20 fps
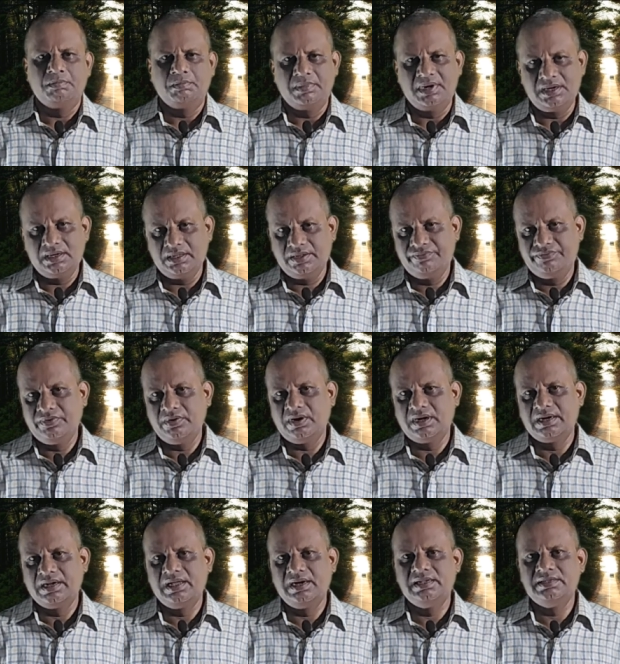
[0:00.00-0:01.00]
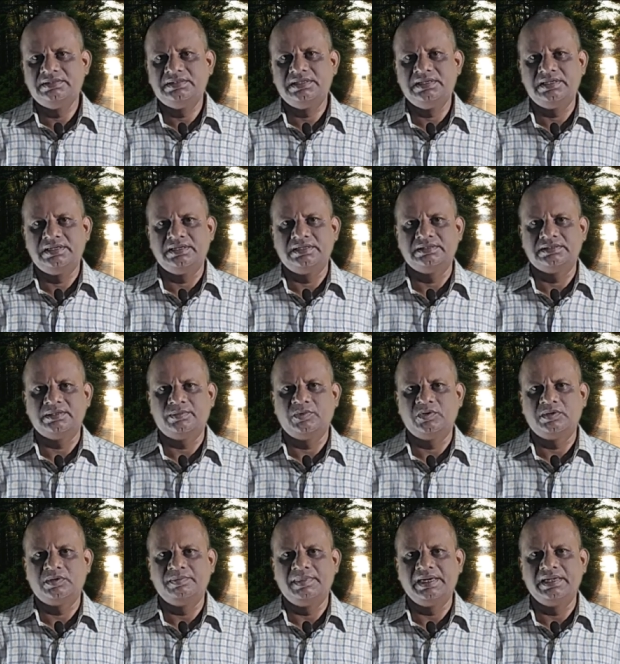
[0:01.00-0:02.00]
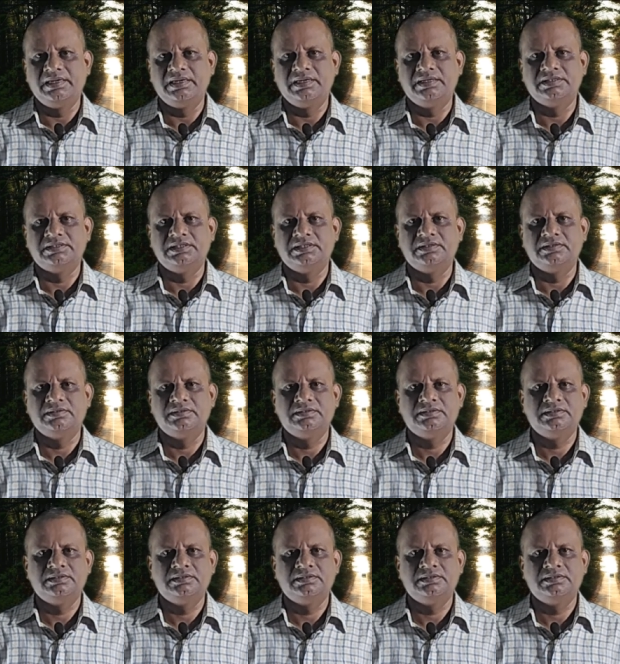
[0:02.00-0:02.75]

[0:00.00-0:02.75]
But if you are really serious about meditation,